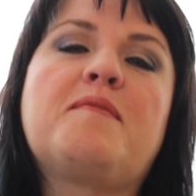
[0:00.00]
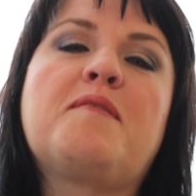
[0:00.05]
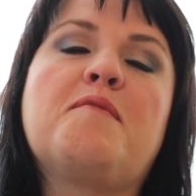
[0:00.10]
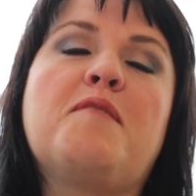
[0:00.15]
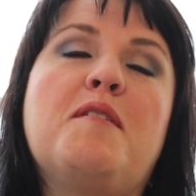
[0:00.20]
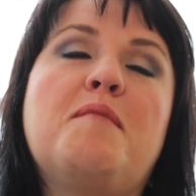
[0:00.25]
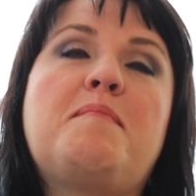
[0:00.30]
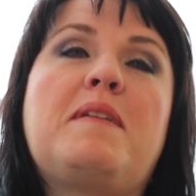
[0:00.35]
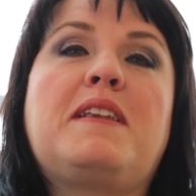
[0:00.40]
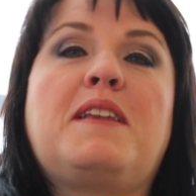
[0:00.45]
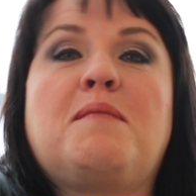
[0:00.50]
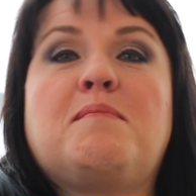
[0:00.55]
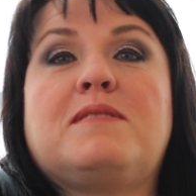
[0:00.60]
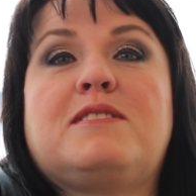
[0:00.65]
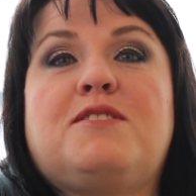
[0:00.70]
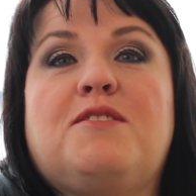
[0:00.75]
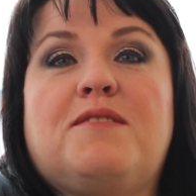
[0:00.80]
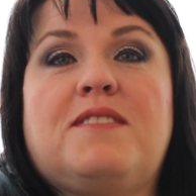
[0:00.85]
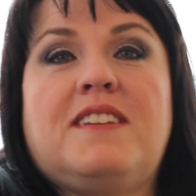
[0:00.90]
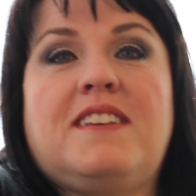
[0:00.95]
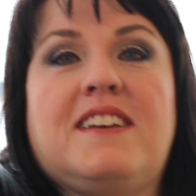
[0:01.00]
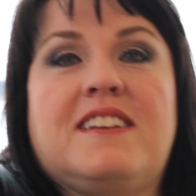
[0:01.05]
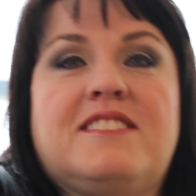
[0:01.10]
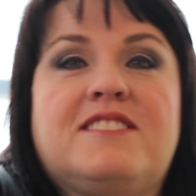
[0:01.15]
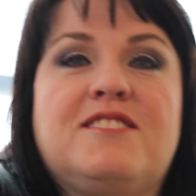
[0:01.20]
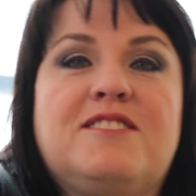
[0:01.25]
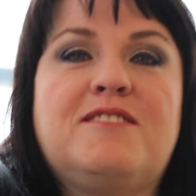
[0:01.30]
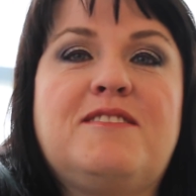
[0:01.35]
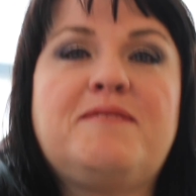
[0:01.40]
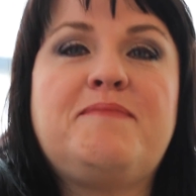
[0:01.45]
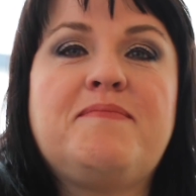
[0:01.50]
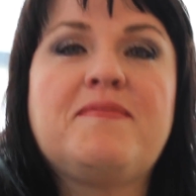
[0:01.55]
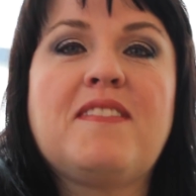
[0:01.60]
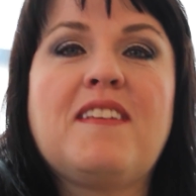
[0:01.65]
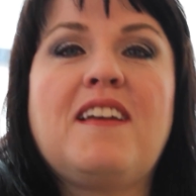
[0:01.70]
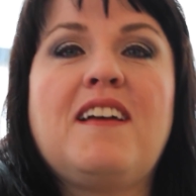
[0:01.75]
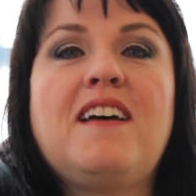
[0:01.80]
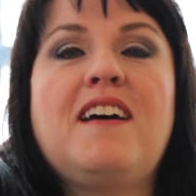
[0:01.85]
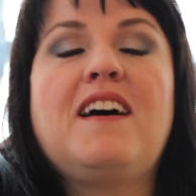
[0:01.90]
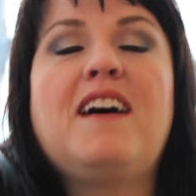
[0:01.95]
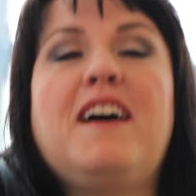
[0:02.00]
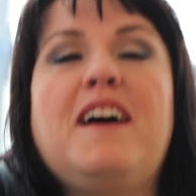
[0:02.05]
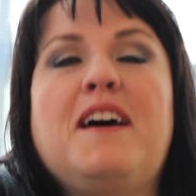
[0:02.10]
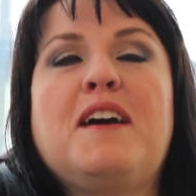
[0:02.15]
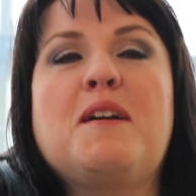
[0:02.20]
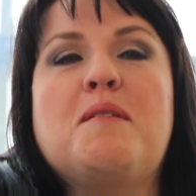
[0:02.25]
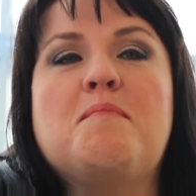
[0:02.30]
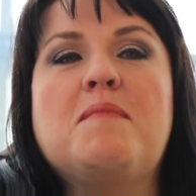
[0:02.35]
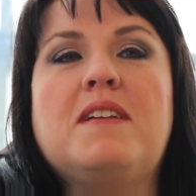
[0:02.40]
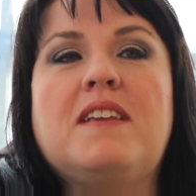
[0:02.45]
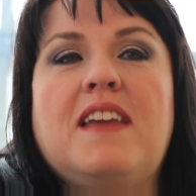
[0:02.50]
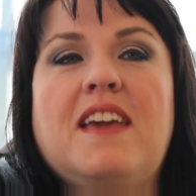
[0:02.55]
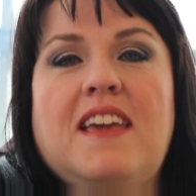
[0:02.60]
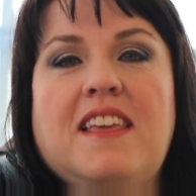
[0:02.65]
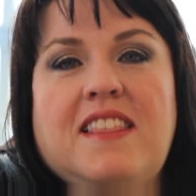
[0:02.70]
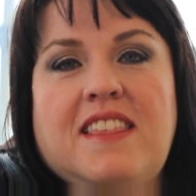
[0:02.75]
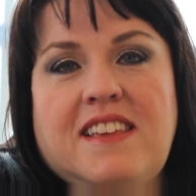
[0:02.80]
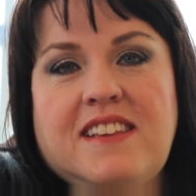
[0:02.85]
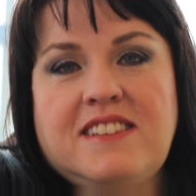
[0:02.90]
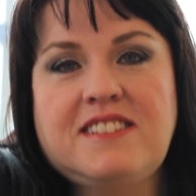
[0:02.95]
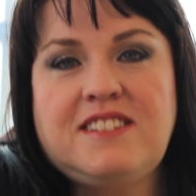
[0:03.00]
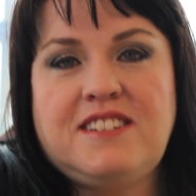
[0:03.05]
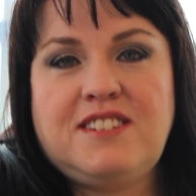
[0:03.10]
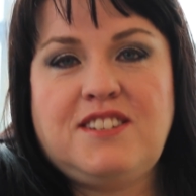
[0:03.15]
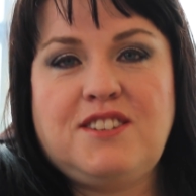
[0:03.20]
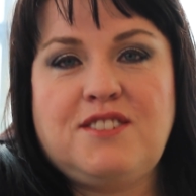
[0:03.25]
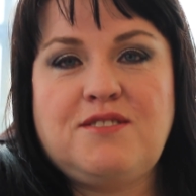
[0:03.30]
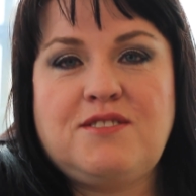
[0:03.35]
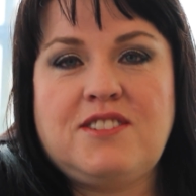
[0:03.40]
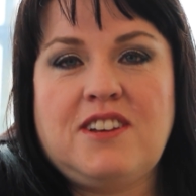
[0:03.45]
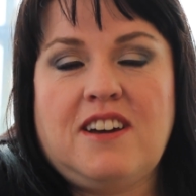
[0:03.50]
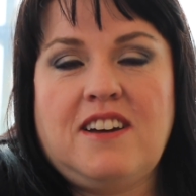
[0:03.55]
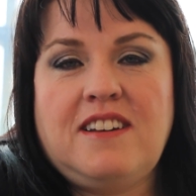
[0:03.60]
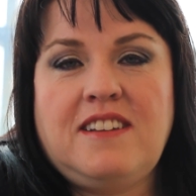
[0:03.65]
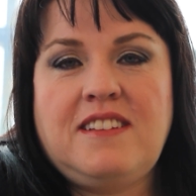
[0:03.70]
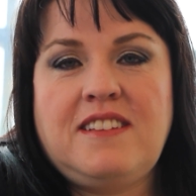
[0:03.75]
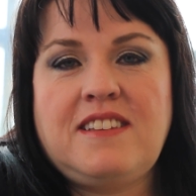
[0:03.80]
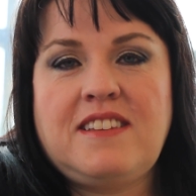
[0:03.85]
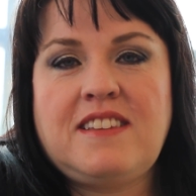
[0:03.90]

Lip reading: Well, my name is Toni Netzler. I'm an atheist in Utah.